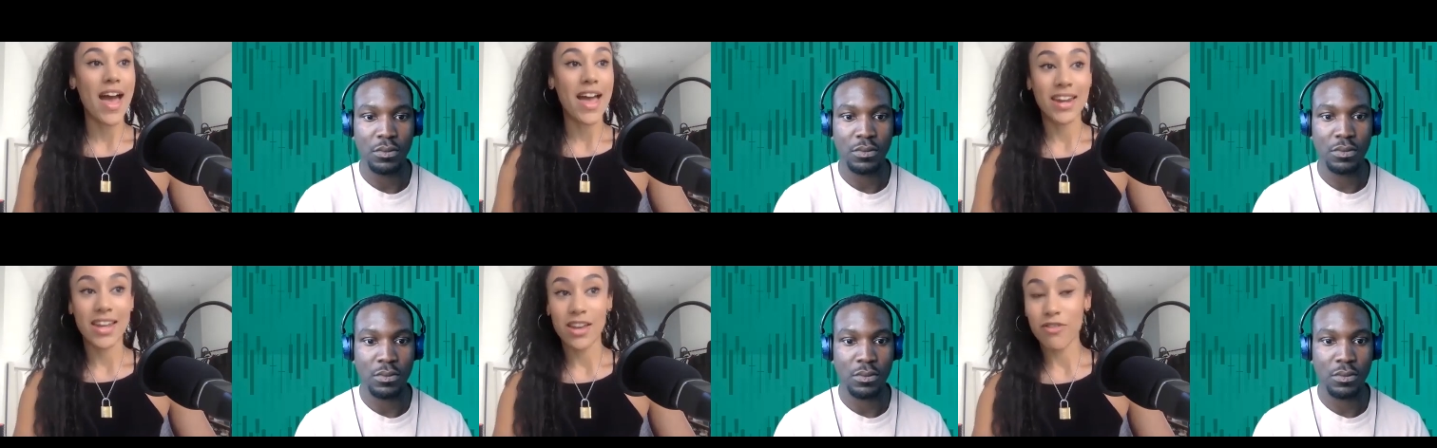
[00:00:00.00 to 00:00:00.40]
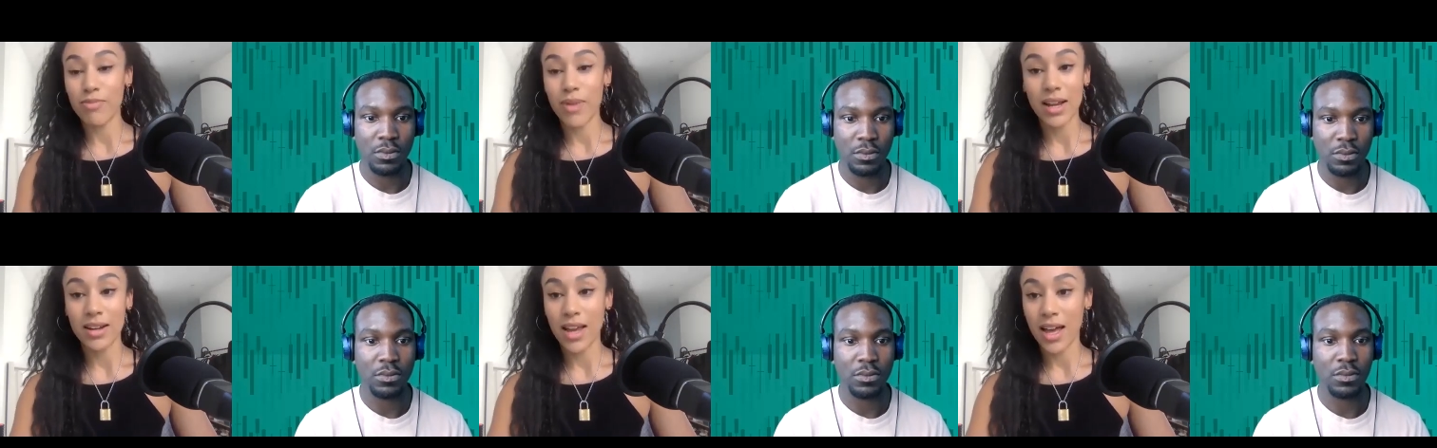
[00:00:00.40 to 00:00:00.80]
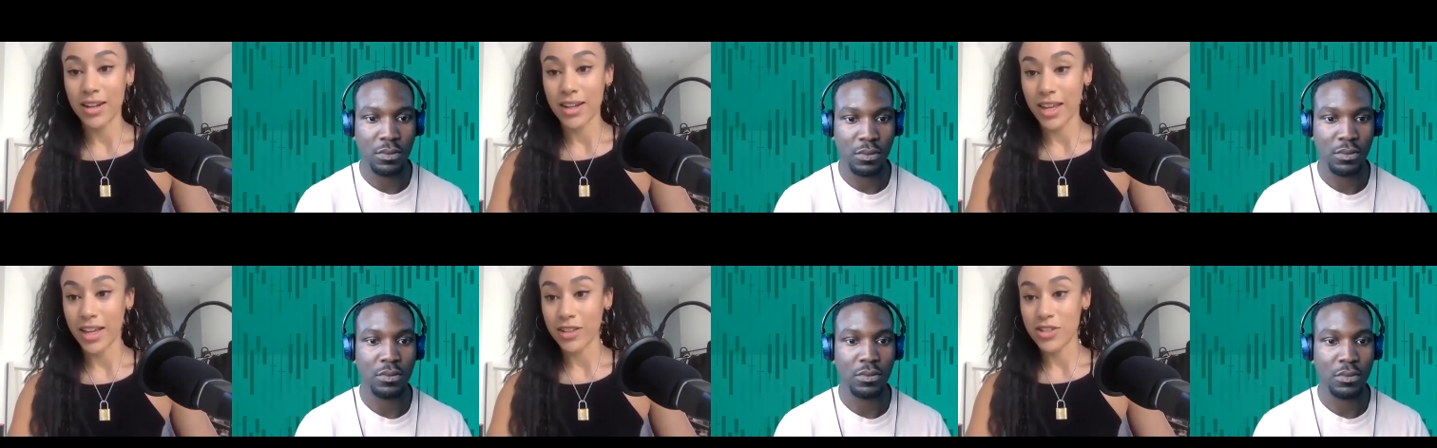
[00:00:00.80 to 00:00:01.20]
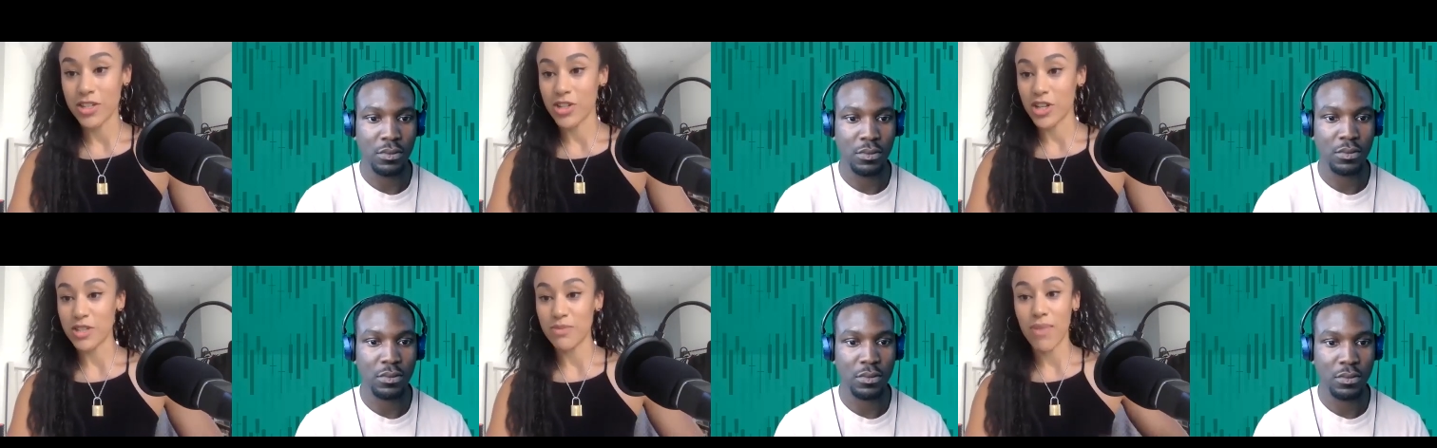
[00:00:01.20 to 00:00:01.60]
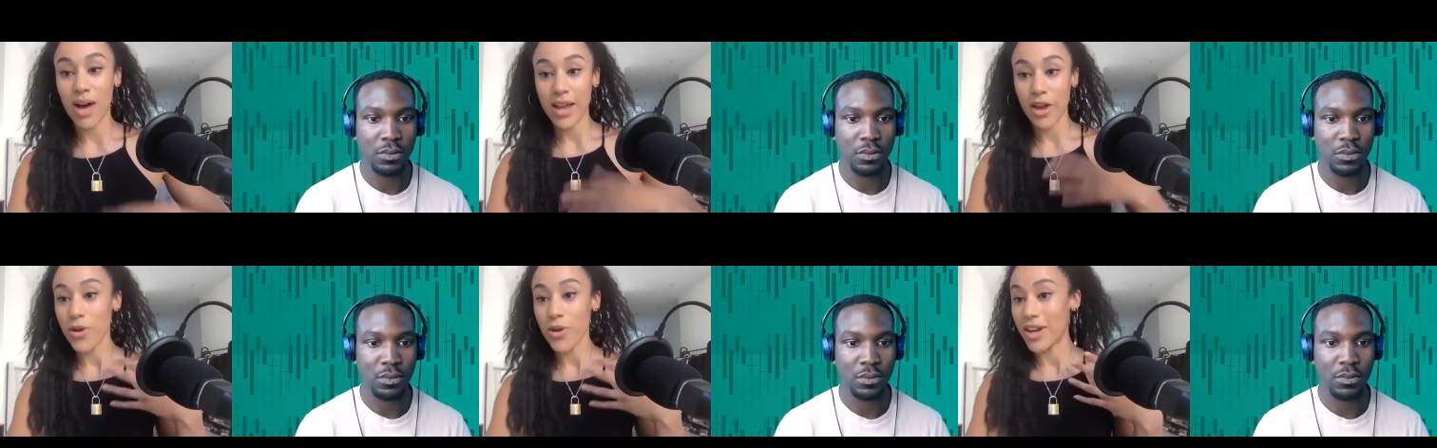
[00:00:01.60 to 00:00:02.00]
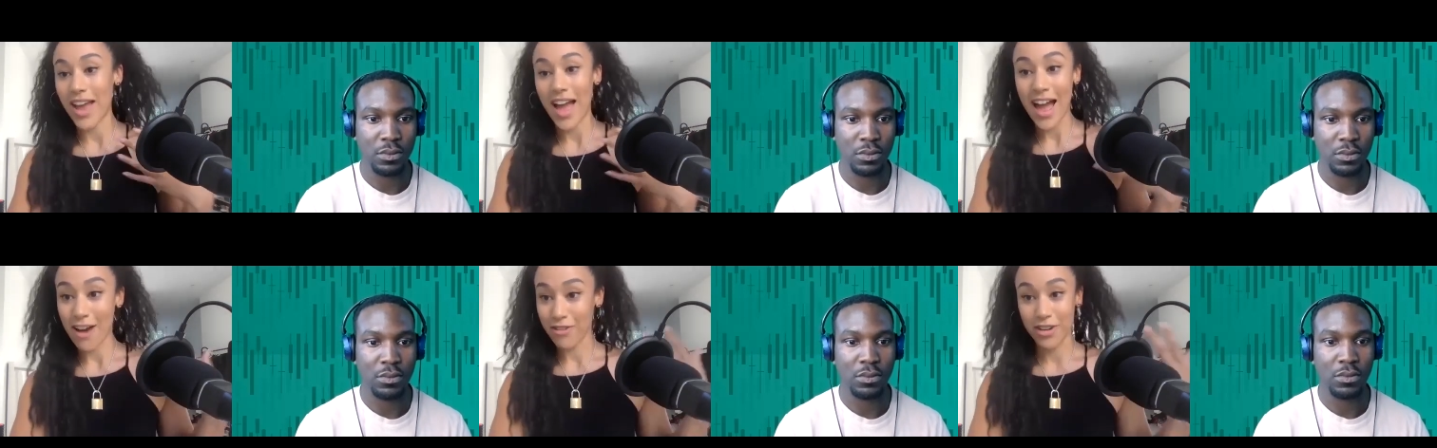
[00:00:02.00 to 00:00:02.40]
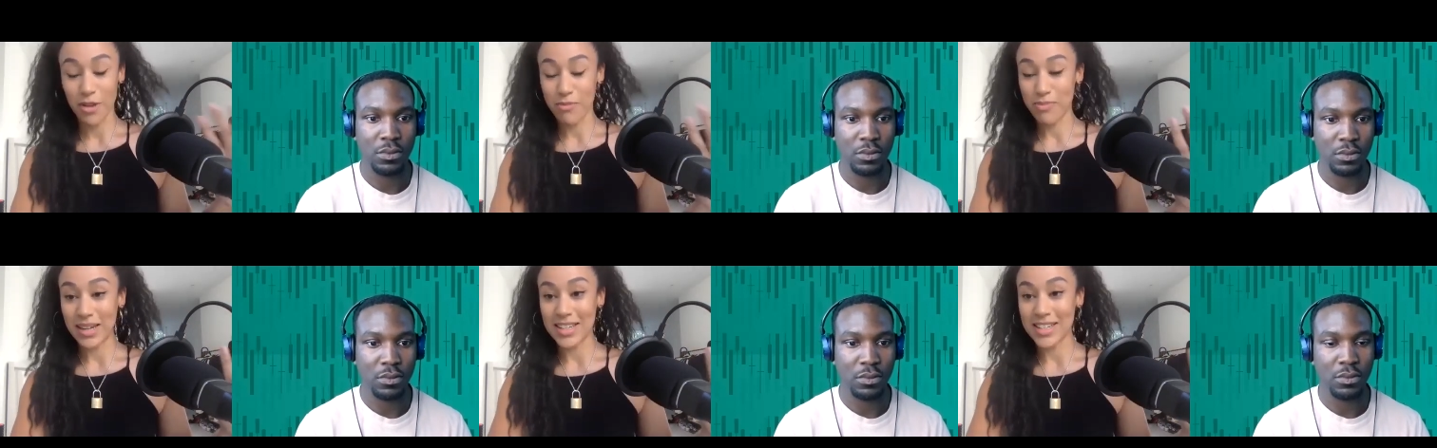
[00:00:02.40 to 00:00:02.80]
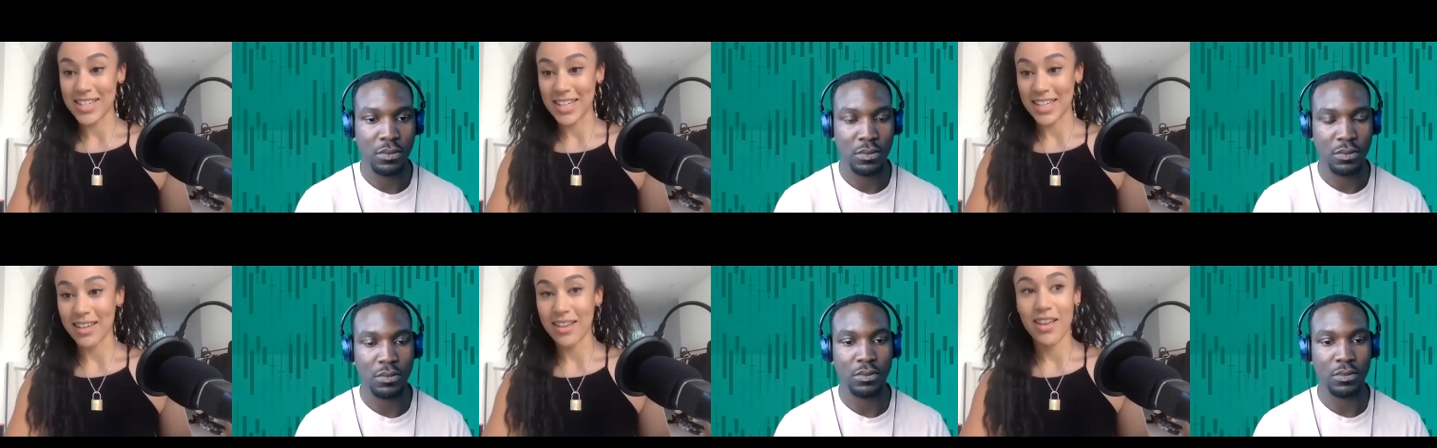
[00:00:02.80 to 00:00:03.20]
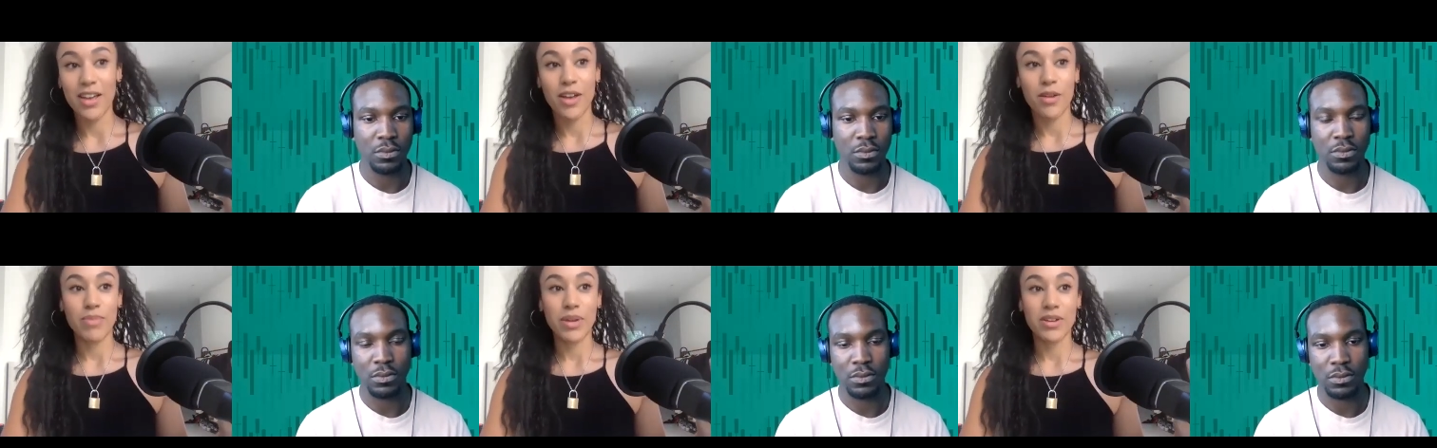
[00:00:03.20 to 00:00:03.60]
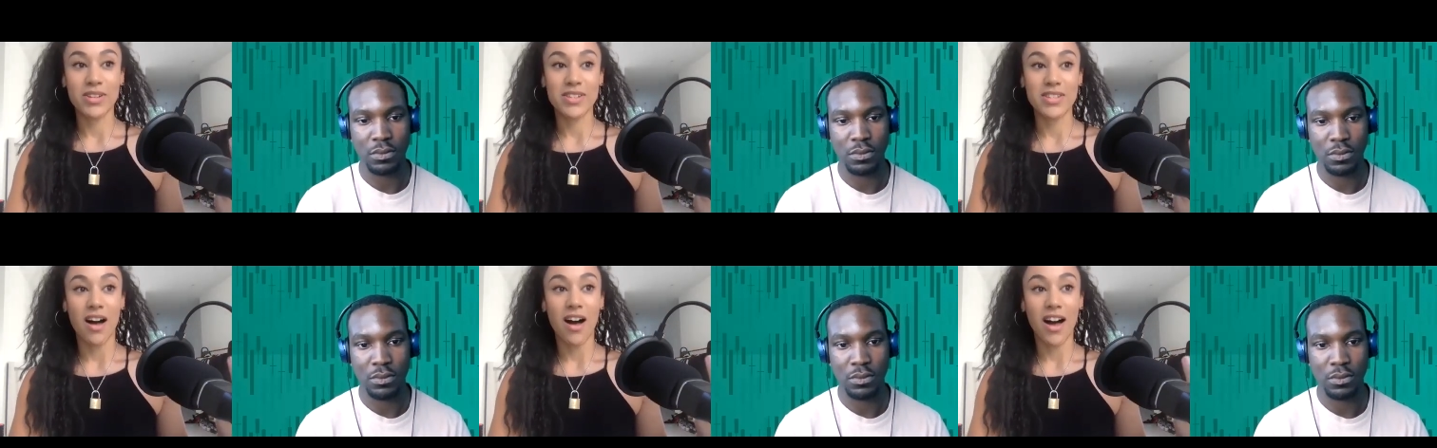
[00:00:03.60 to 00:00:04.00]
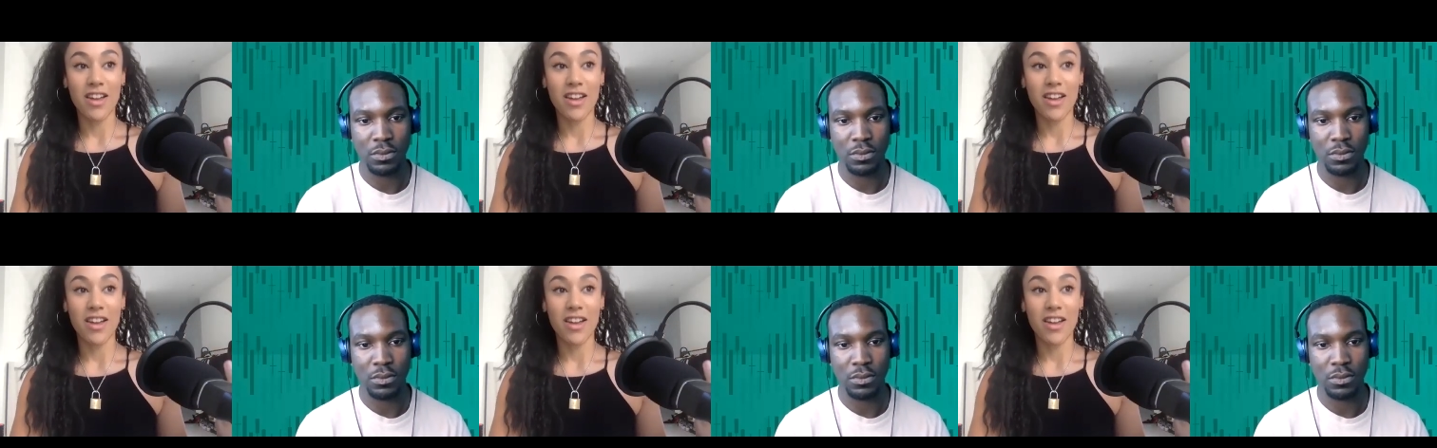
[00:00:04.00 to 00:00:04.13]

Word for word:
Speaker 1: any of my learning to just my own inherent ability because I've